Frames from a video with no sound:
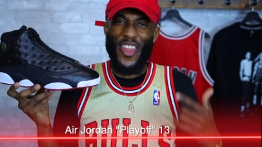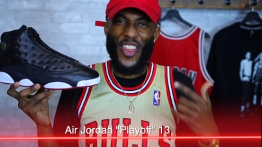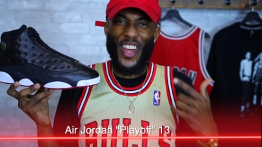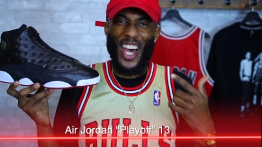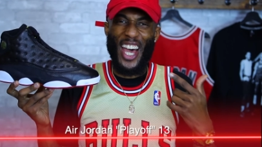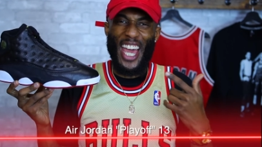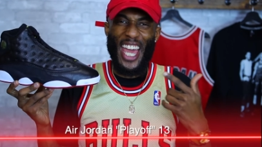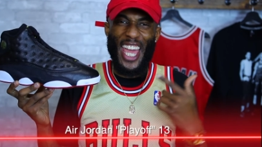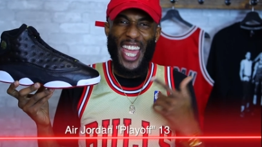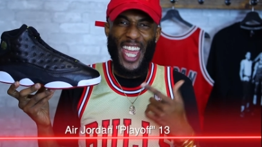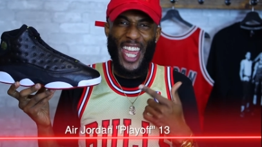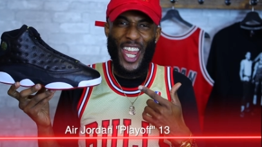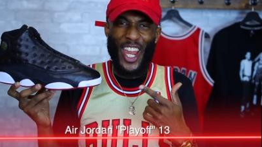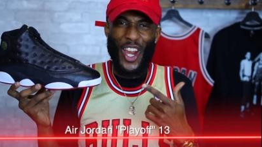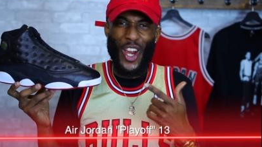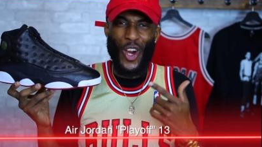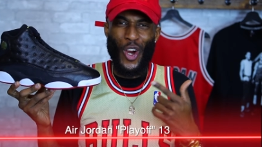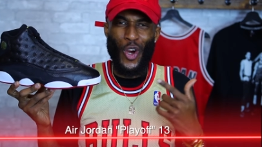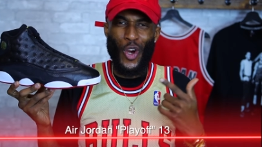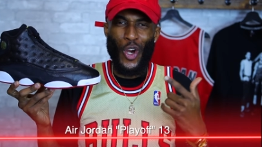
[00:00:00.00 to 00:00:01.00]
the
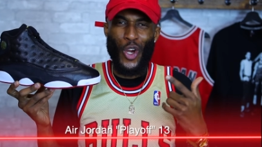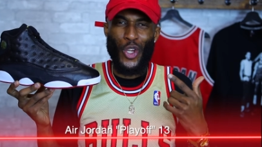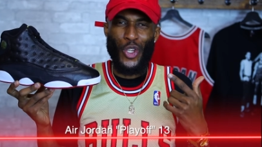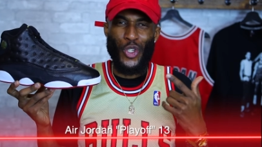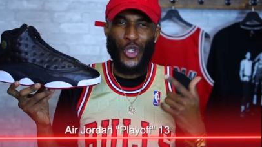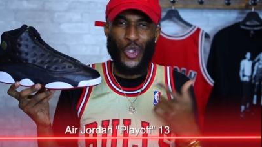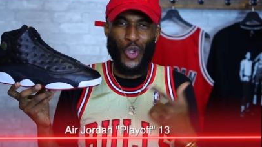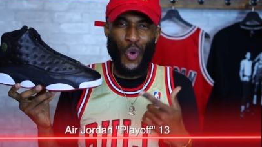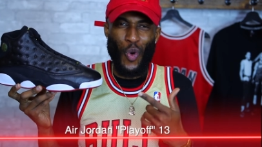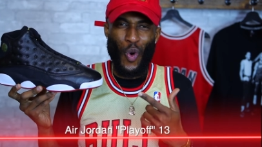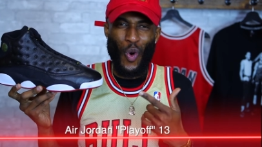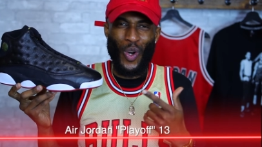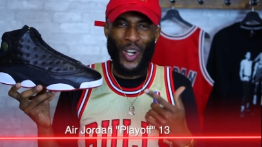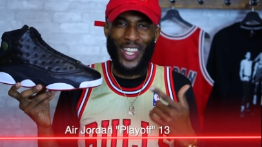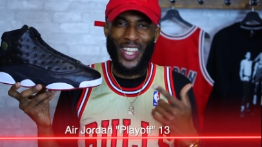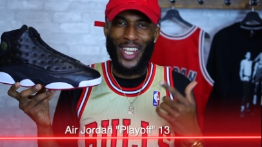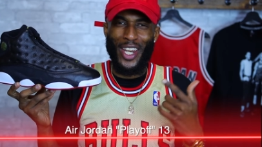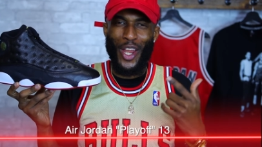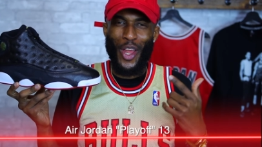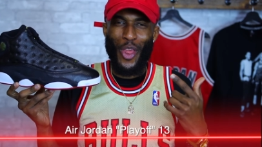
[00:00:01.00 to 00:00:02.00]
Air
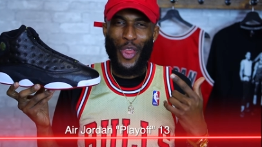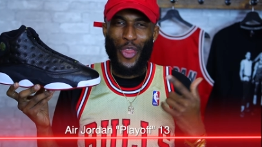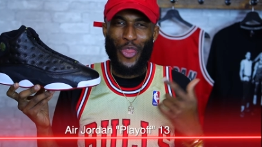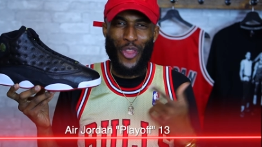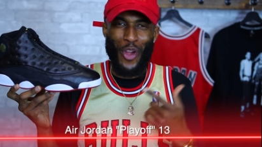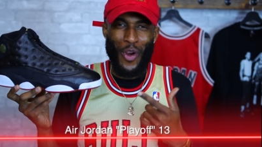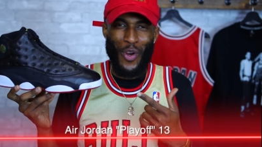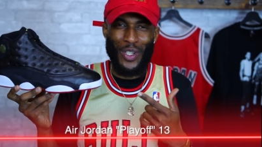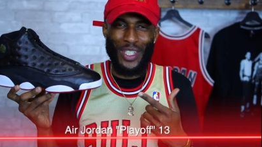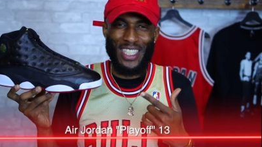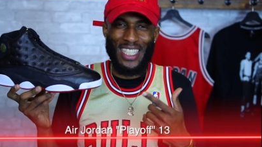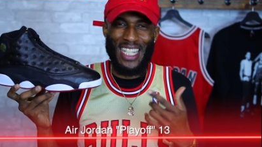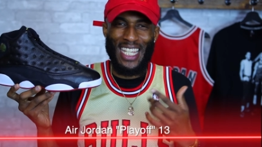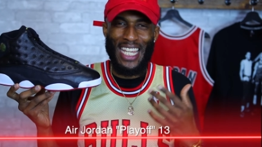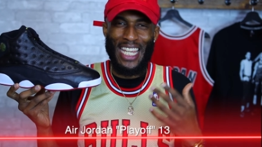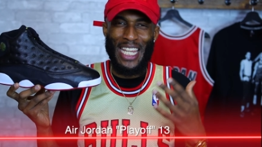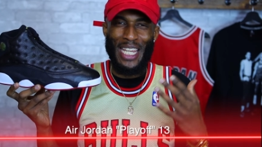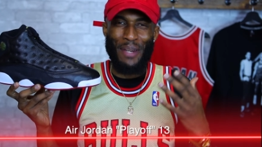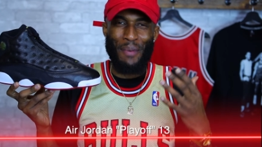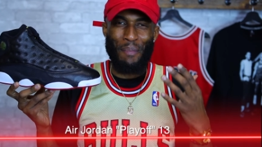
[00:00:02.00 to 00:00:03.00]
Jordan
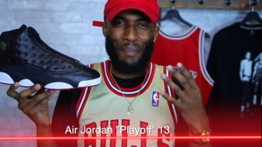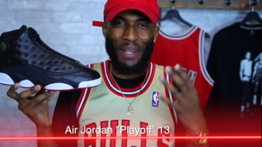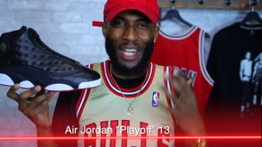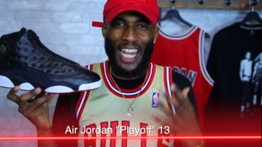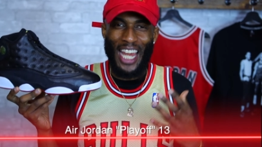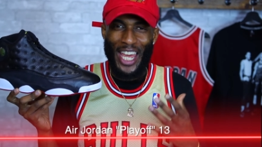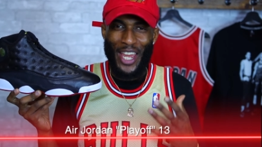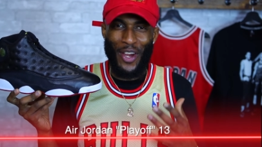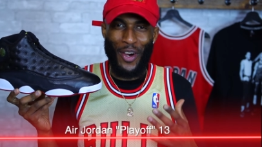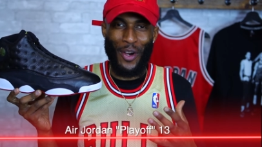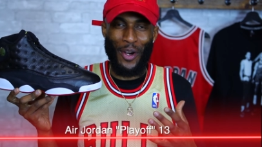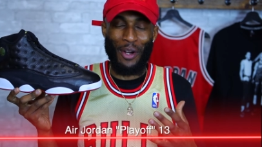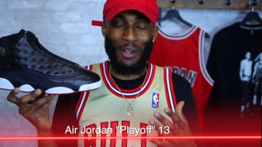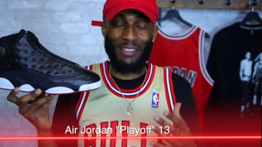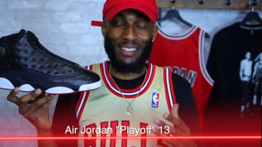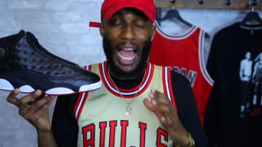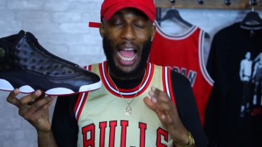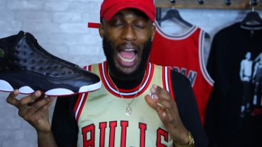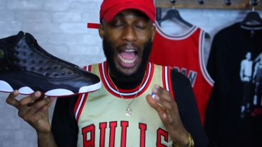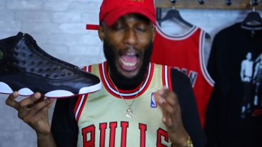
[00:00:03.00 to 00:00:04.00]
13
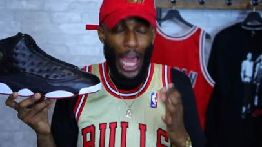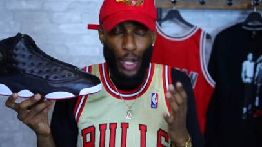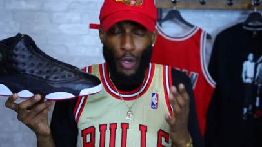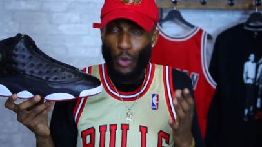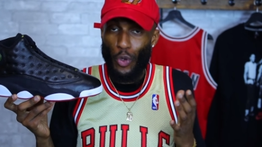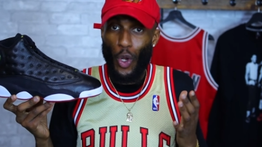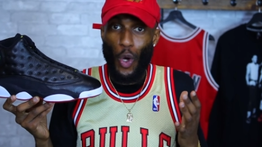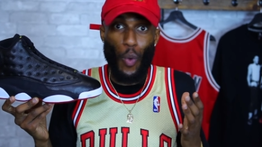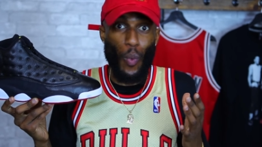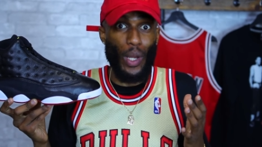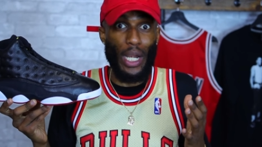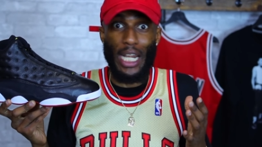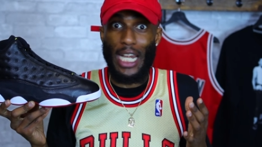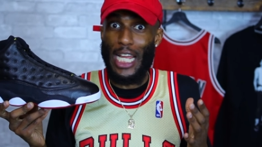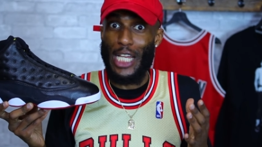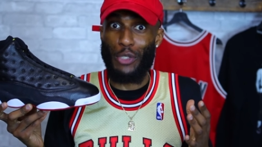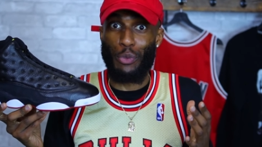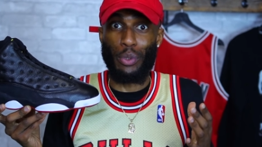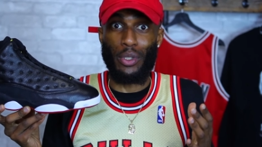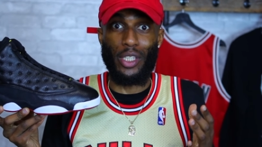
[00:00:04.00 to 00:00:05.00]
playoffs. I don't know what it
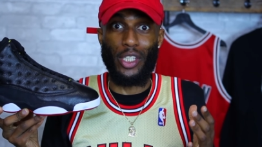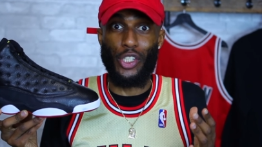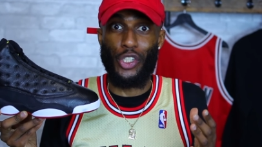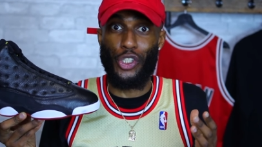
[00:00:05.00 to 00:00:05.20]
is with this